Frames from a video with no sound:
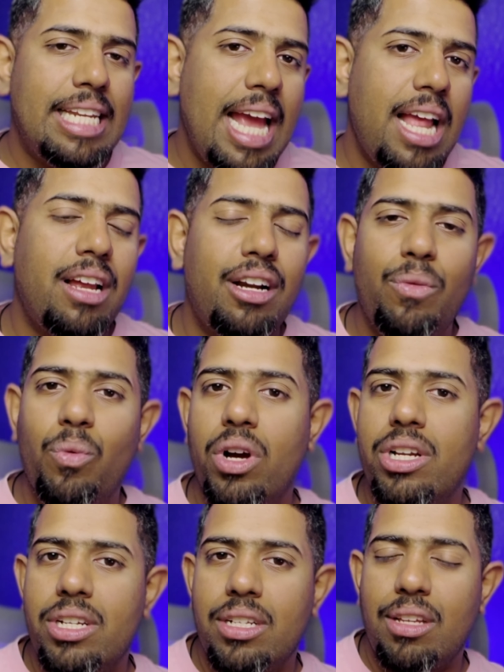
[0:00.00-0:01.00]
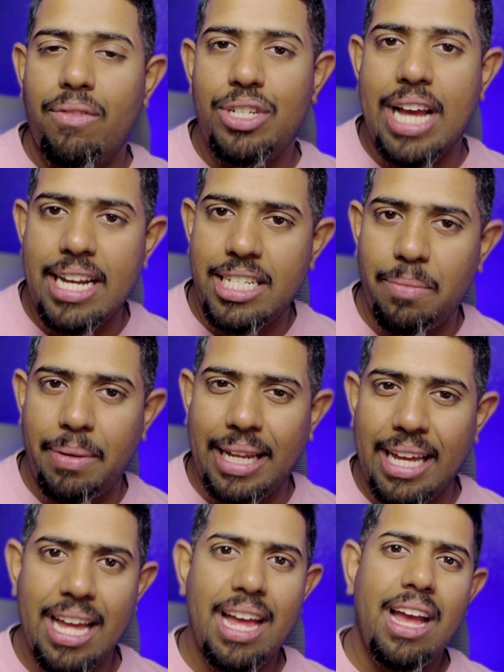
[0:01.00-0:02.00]
tailored versions of
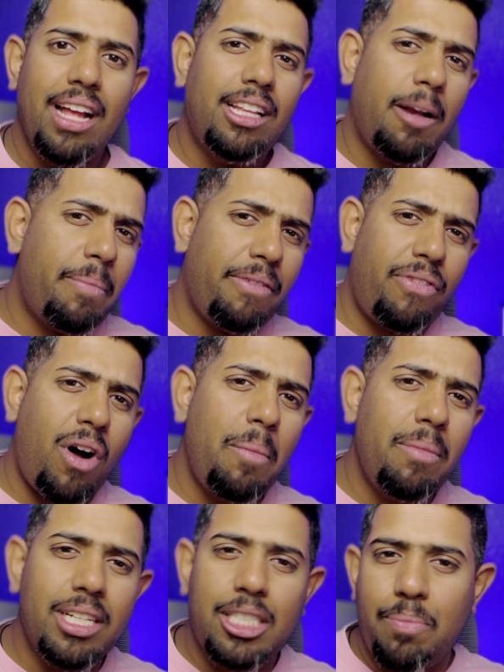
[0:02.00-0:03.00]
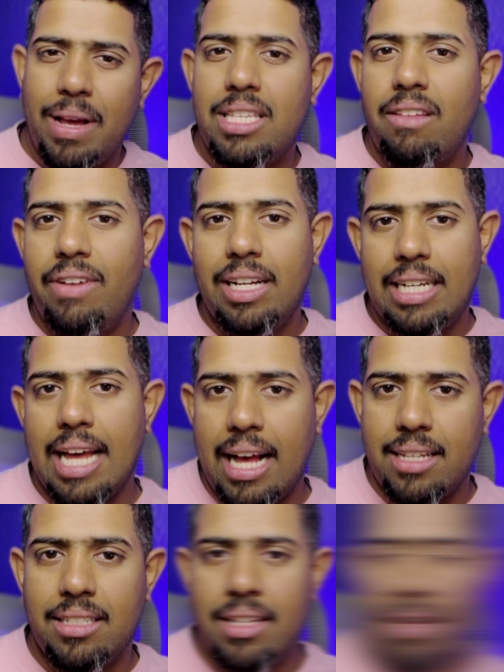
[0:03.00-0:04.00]
ChatGPT that perform a specific
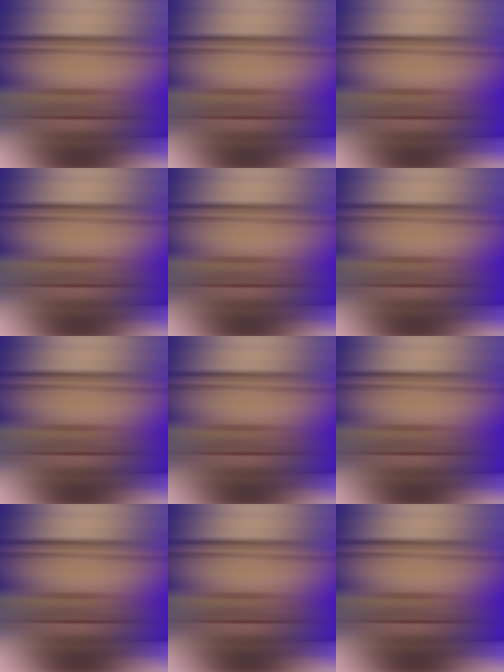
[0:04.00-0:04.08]
task.